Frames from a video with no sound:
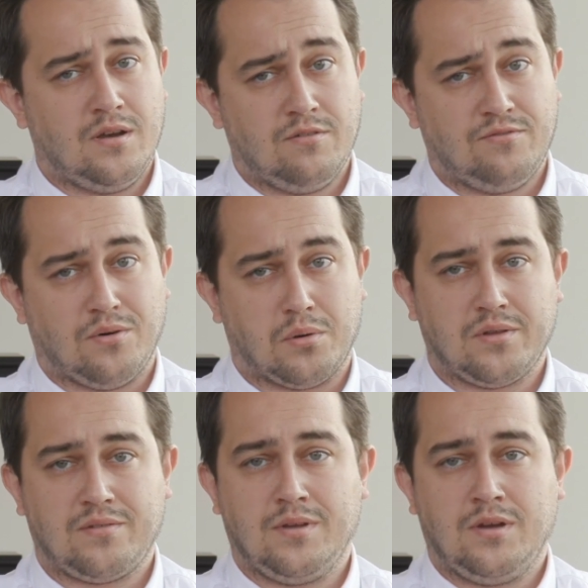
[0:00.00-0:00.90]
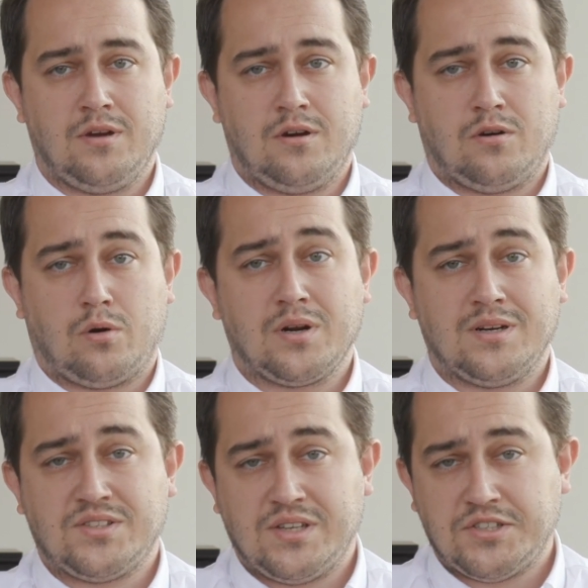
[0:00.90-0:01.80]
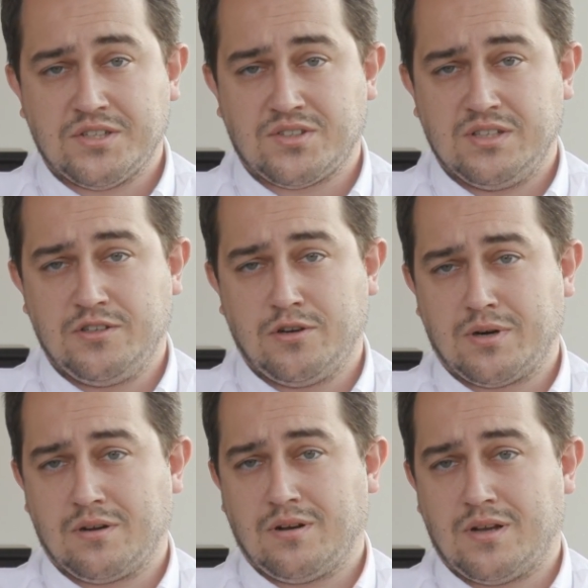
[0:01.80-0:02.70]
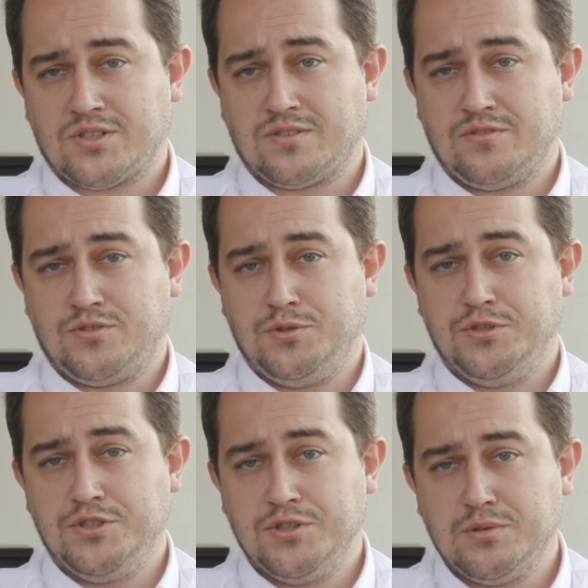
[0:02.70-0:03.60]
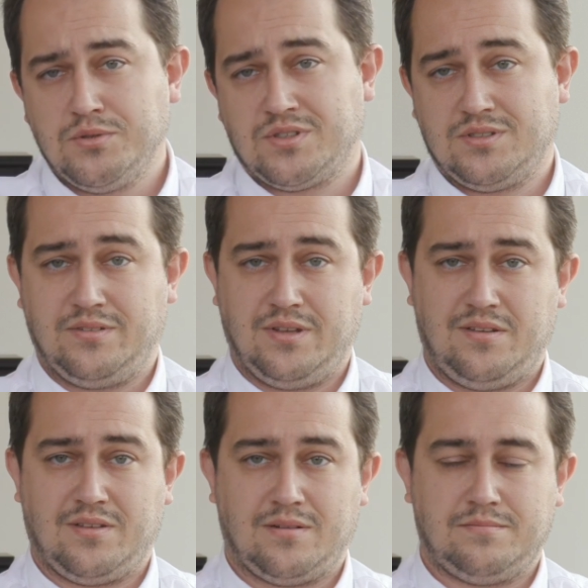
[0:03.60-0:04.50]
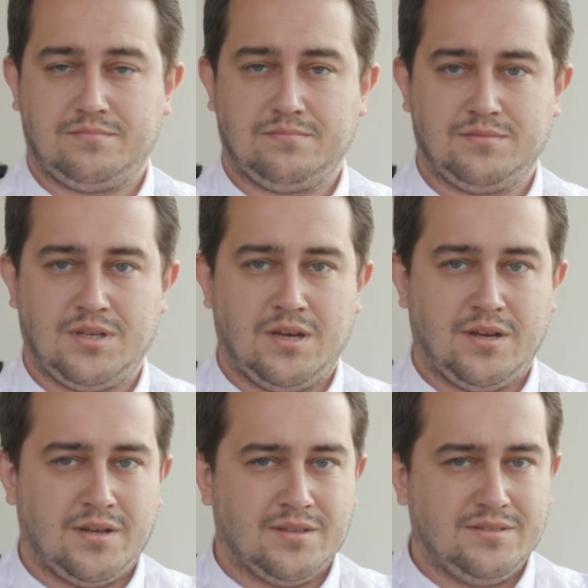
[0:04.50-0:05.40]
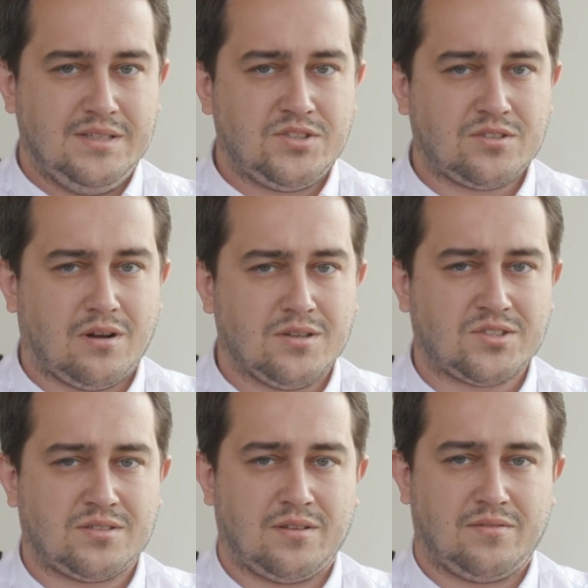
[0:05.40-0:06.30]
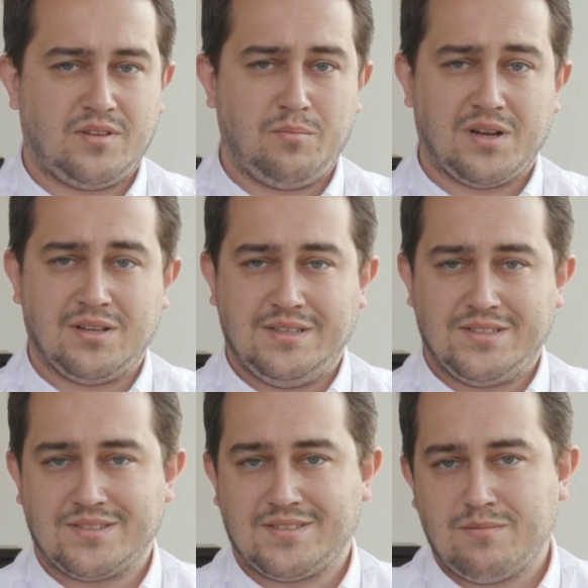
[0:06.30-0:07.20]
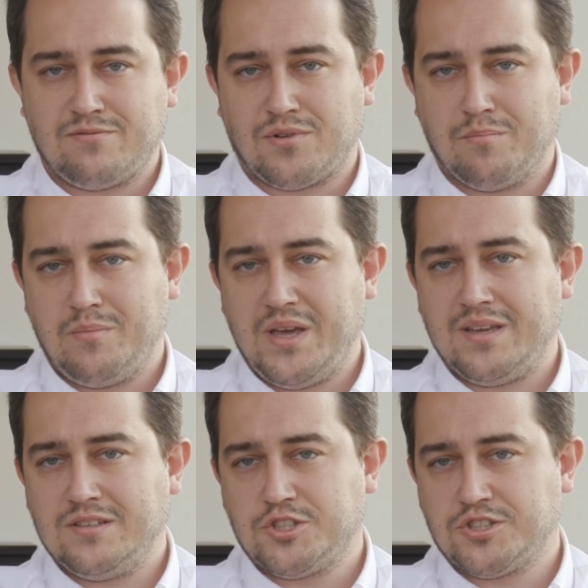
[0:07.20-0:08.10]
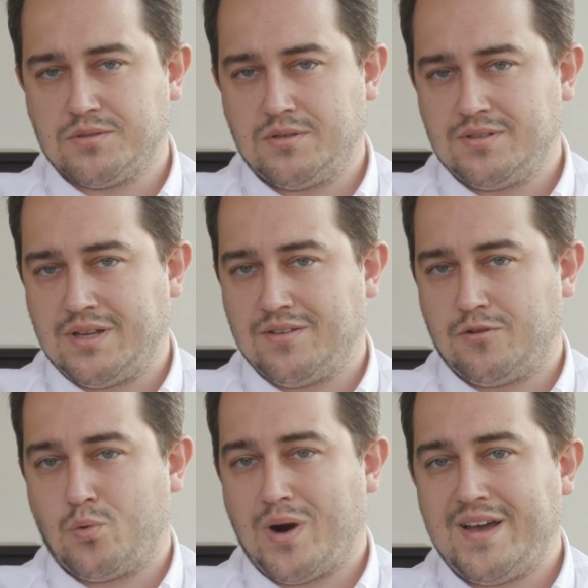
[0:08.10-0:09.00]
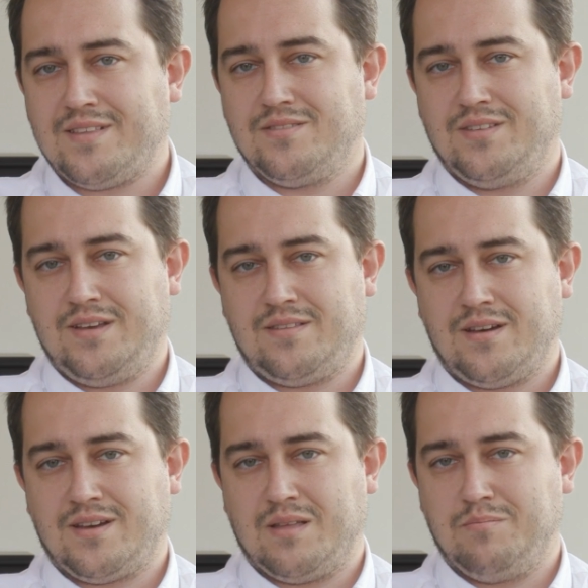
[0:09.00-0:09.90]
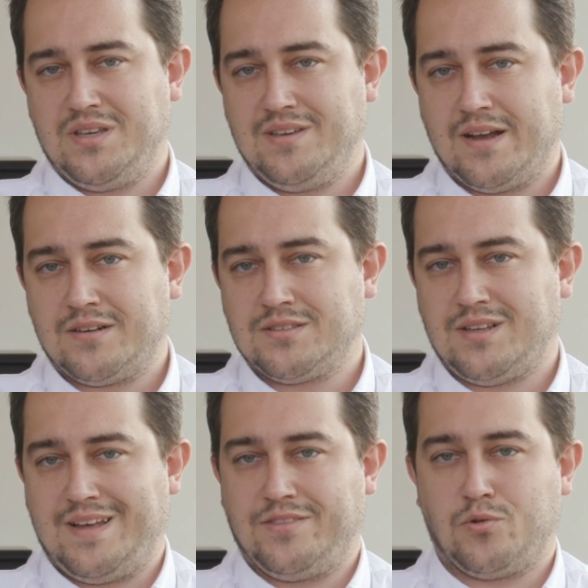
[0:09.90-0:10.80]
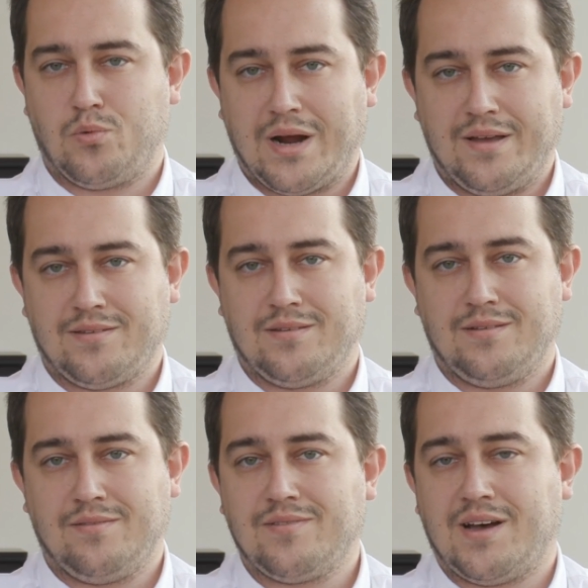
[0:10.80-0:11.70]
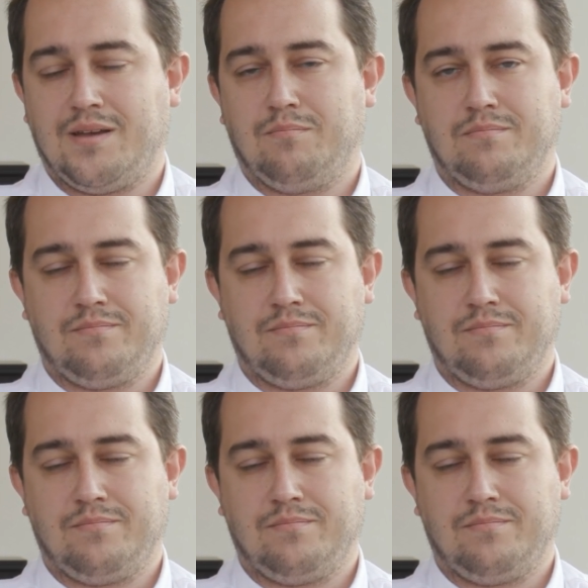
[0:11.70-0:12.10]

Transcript: Fourth, organizations incur a cost to use the data. These costs typically stem from making sure that the right data can be gathered at the right time.